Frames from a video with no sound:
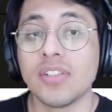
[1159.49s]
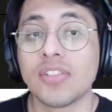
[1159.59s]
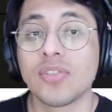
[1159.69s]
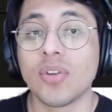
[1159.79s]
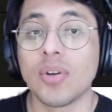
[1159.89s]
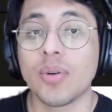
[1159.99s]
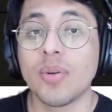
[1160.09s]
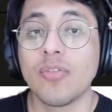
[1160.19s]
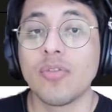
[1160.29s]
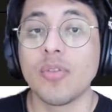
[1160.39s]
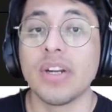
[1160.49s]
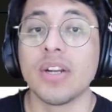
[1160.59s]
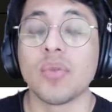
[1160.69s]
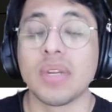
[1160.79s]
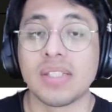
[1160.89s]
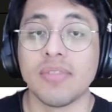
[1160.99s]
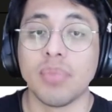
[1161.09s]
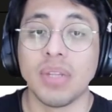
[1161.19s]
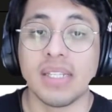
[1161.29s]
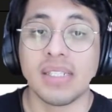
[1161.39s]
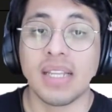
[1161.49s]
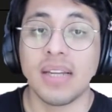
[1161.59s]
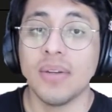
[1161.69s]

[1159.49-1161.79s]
starter for an aggressive playstyle.